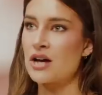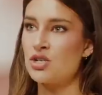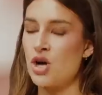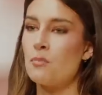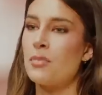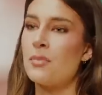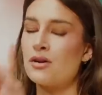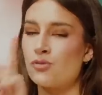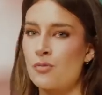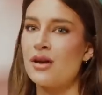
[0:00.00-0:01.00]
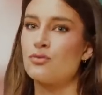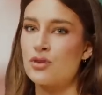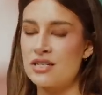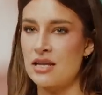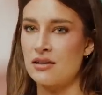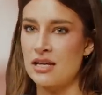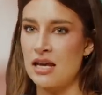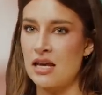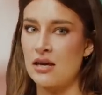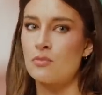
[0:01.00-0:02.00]
I don't, but my roommate
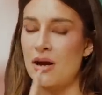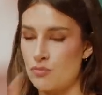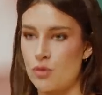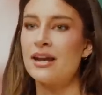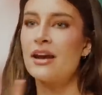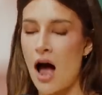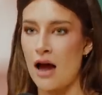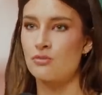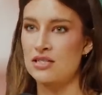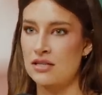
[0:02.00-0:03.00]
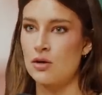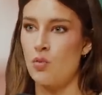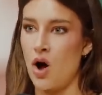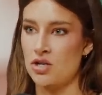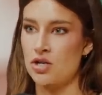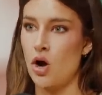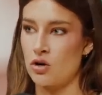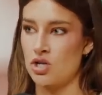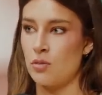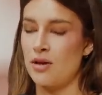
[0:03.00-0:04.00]
recently, my roommate and I recently watched the
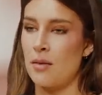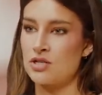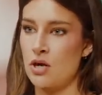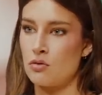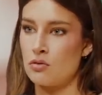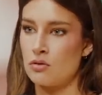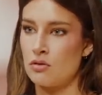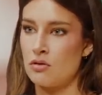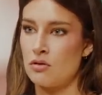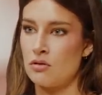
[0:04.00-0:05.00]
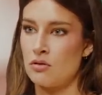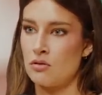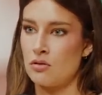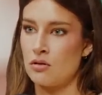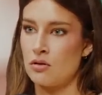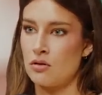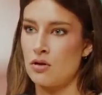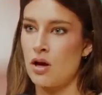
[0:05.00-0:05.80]
Okeechobee episode. Oh, I